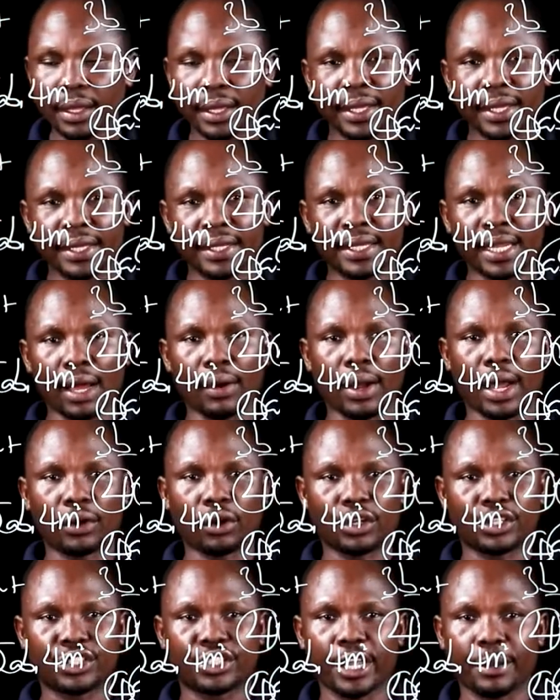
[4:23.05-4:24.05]
Now, an
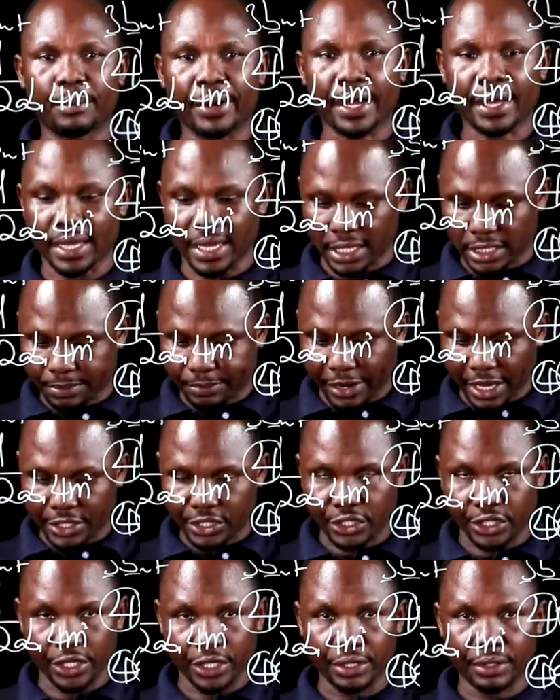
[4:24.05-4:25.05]
algebraic
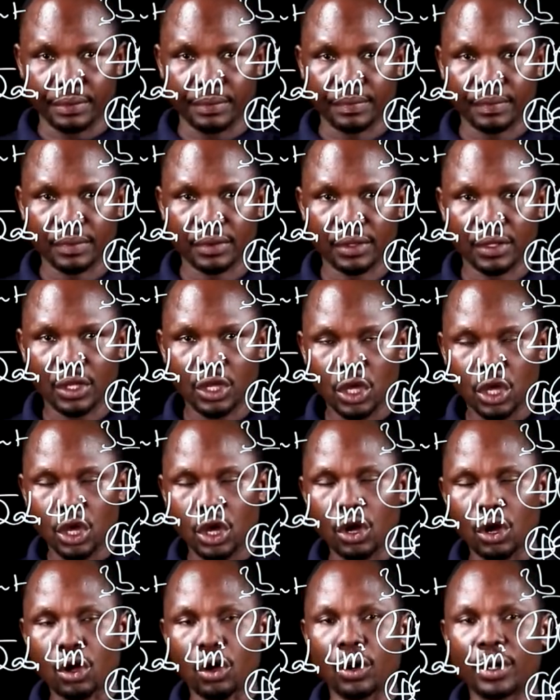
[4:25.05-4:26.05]
expression
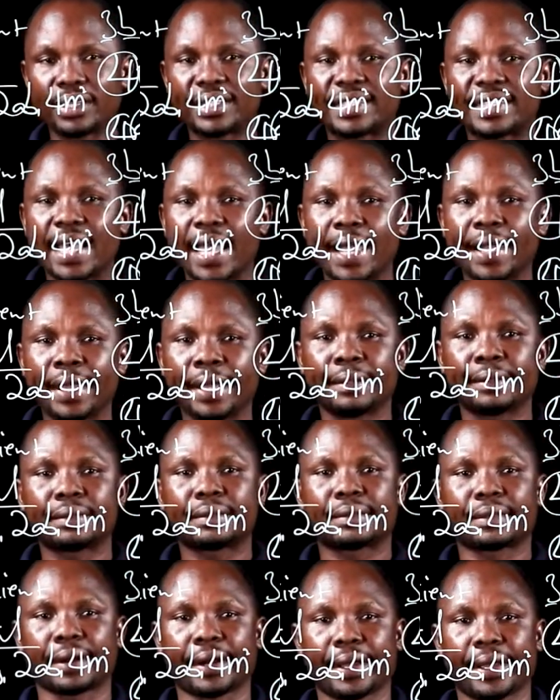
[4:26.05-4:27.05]

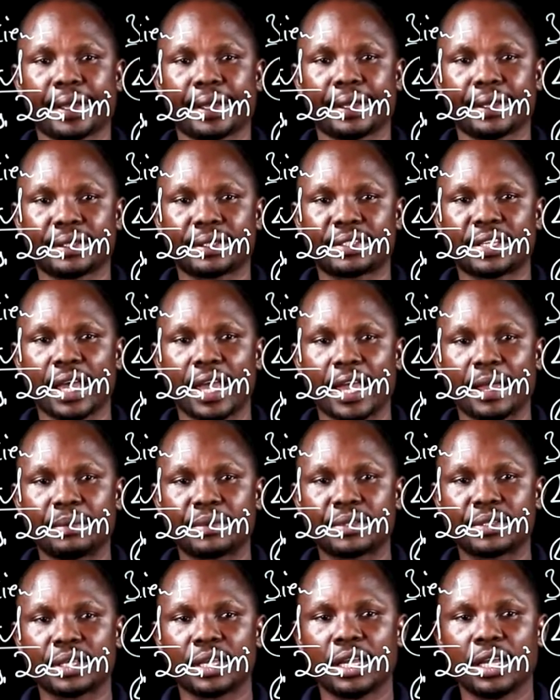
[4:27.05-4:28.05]
containing three
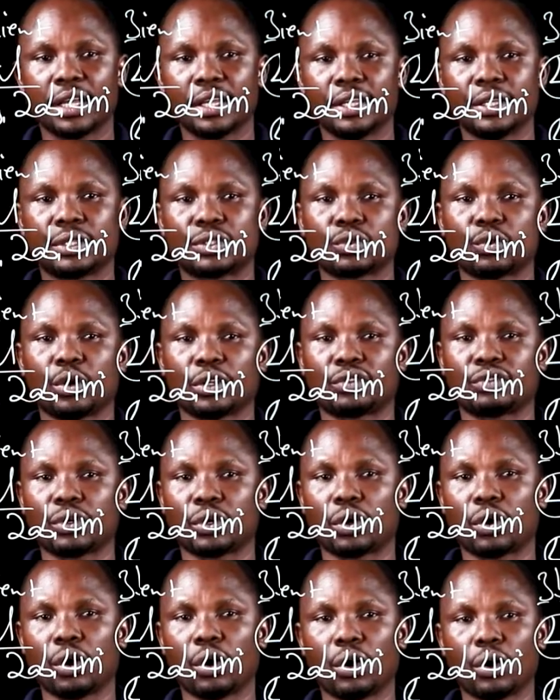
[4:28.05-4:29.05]
terms is what we
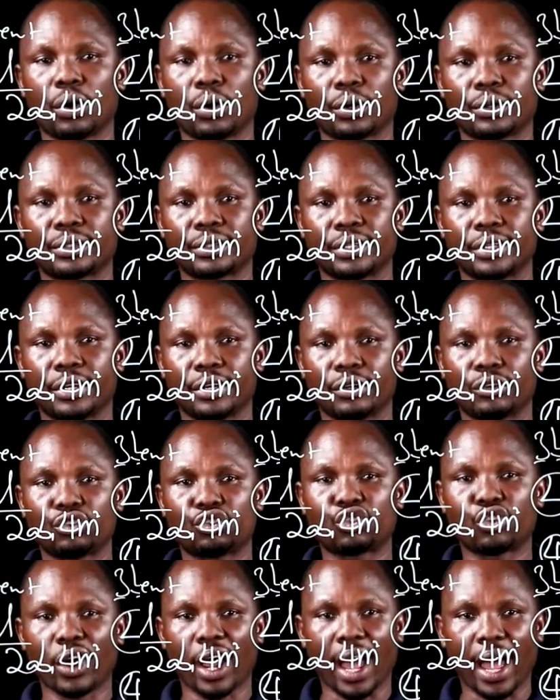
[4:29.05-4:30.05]
call
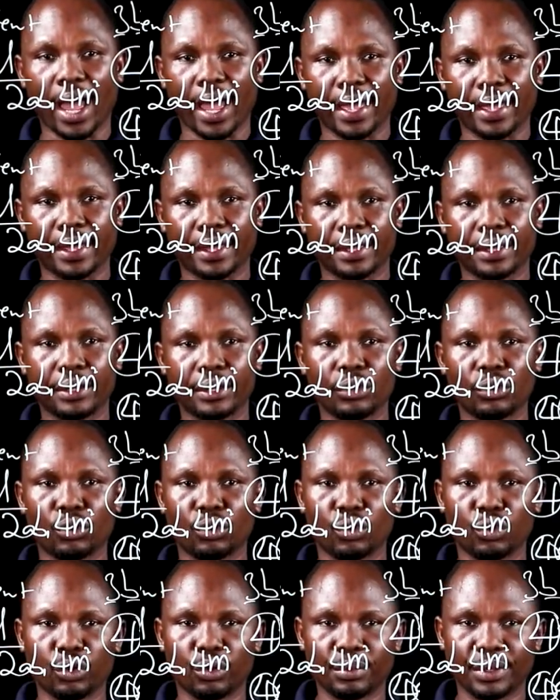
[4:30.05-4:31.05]

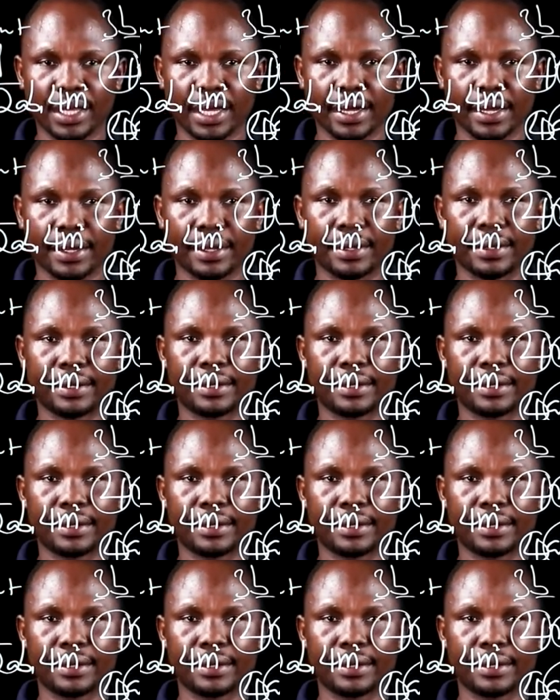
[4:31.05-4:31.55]
trinomial.